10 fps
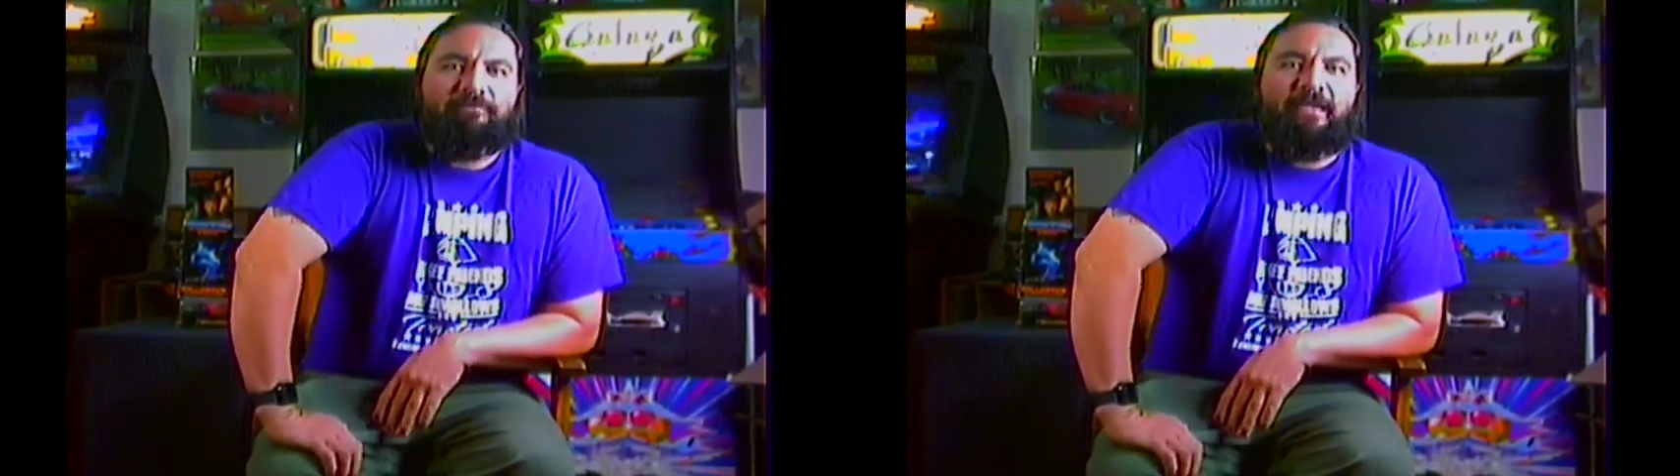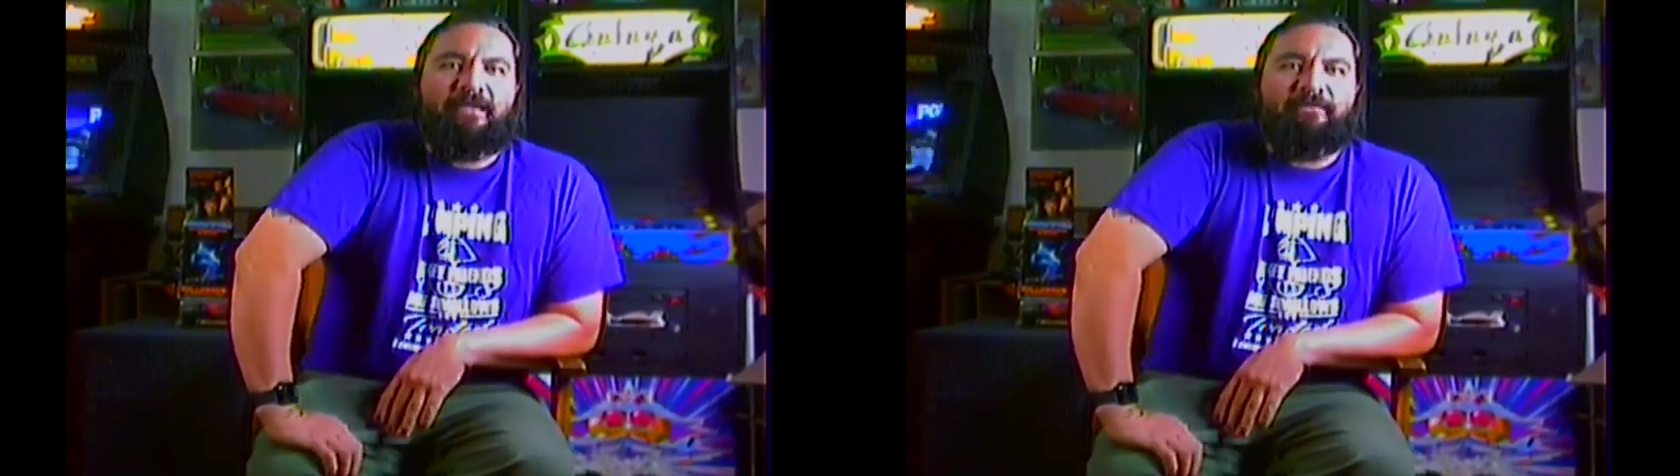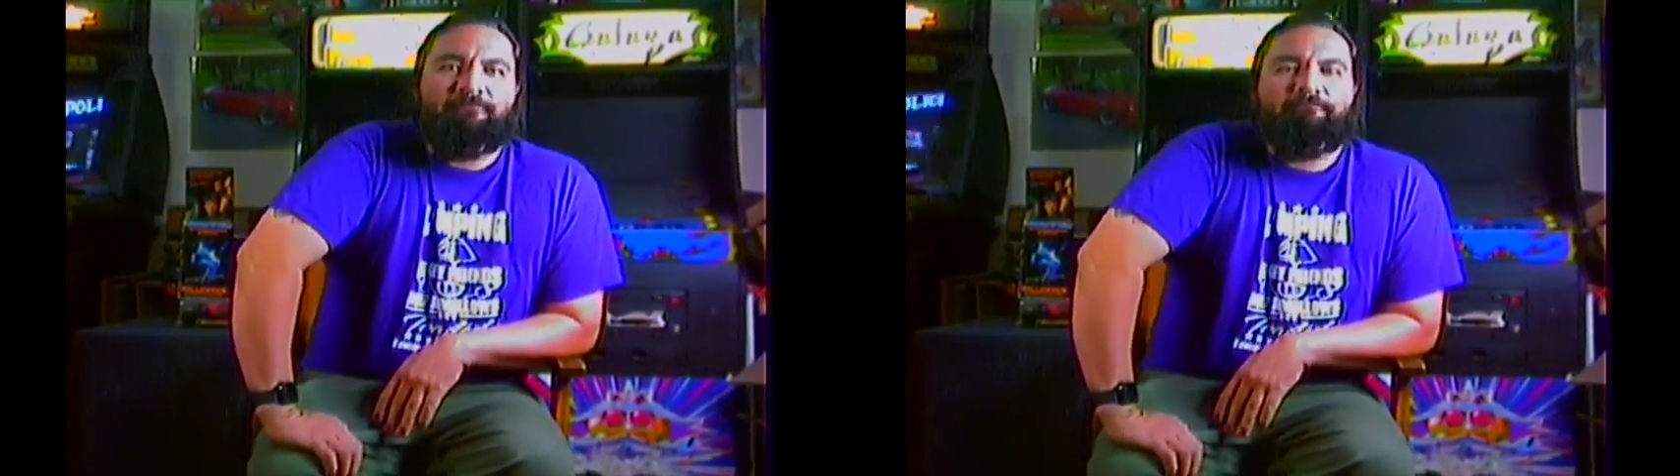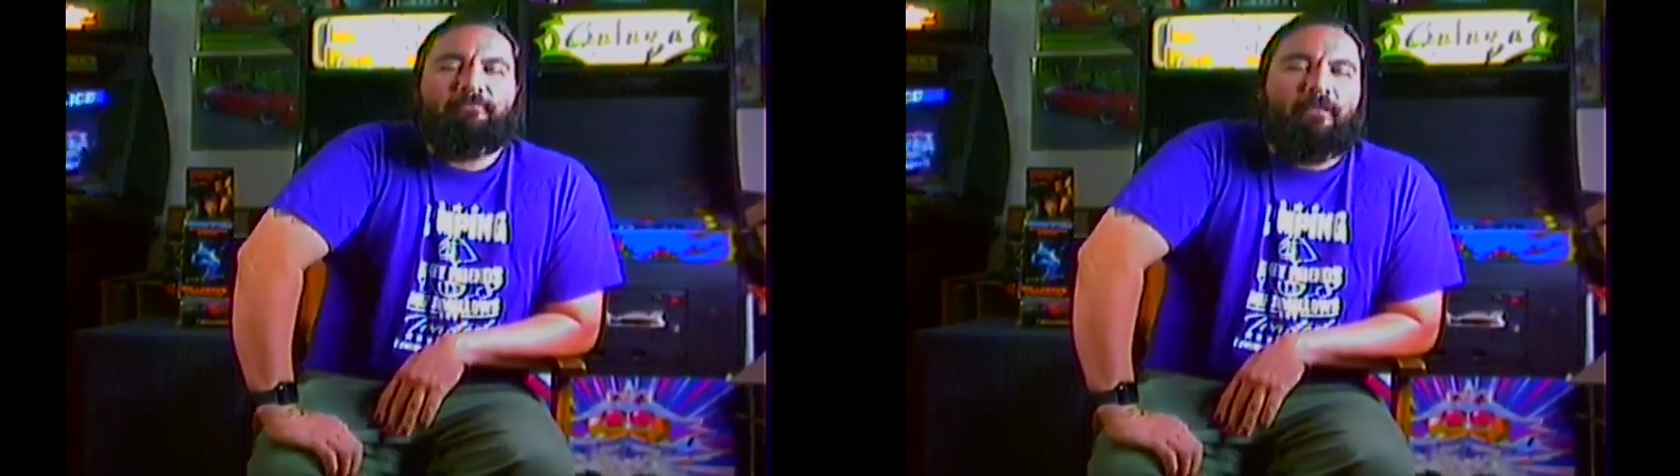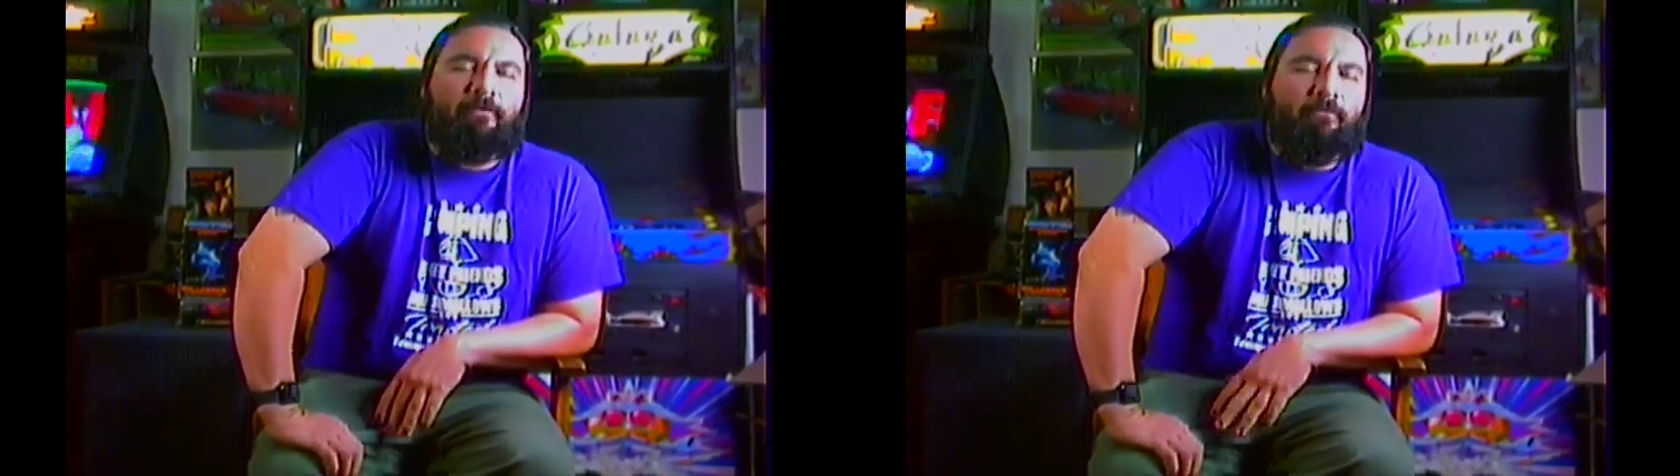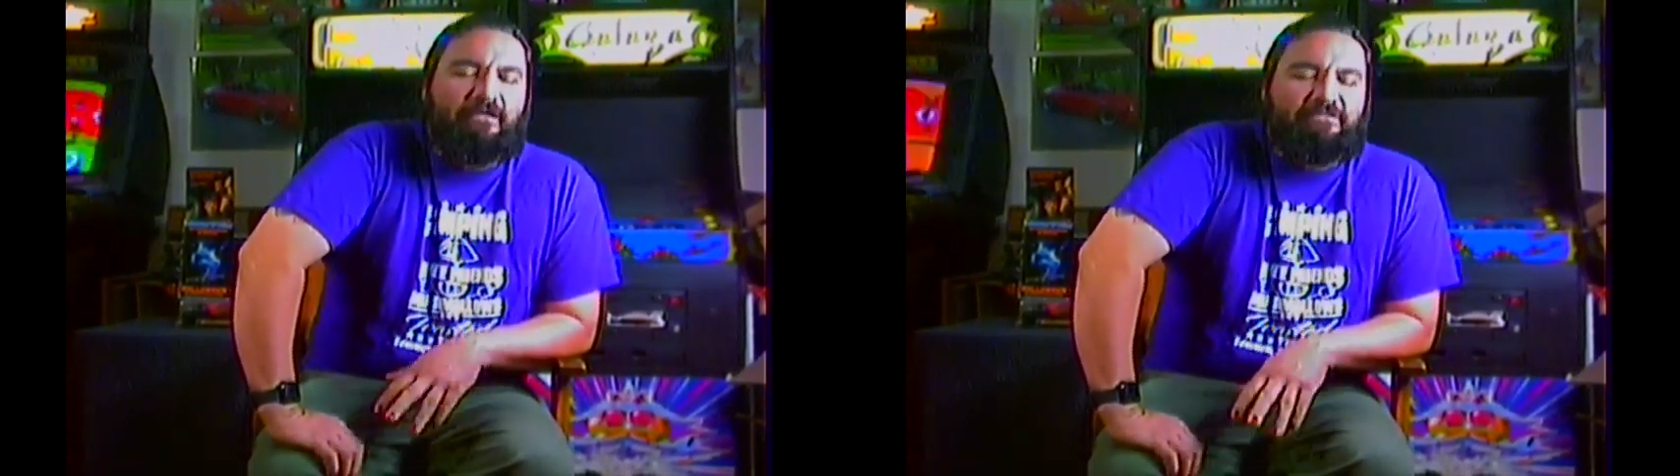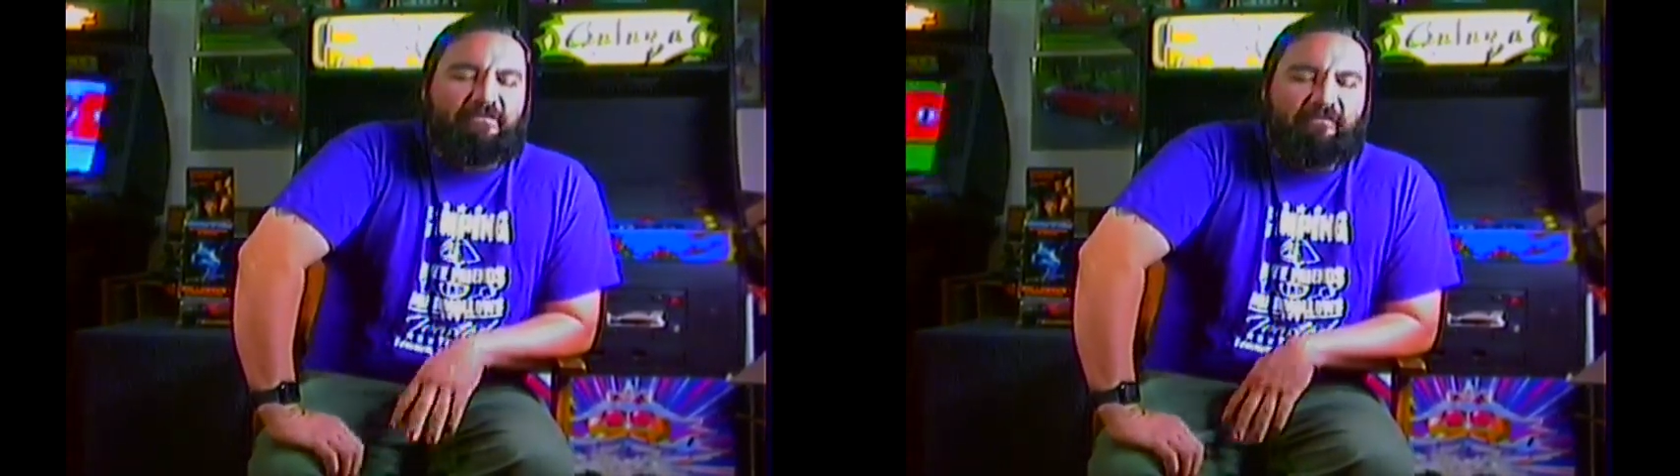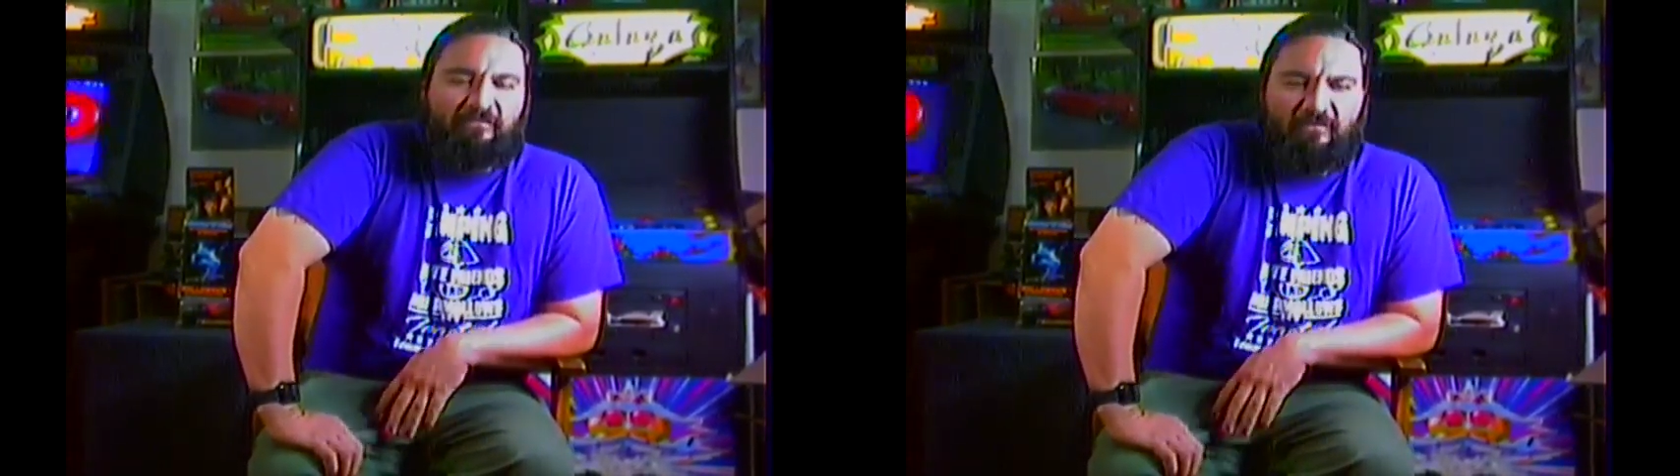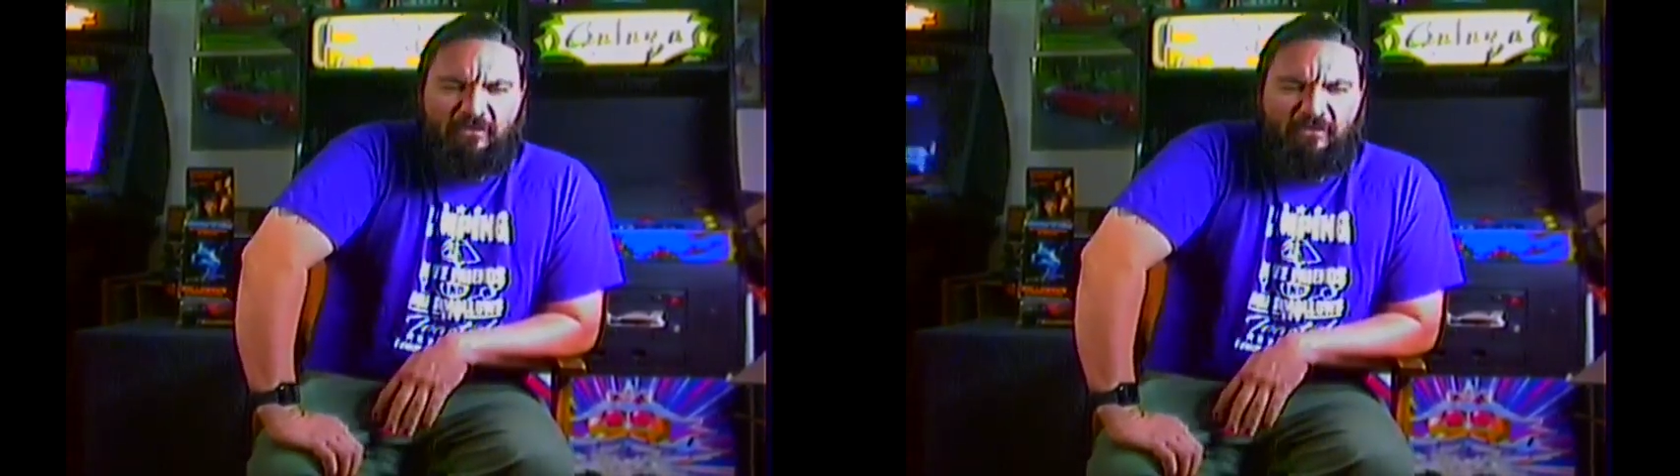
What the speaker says: hey, I'll watch this.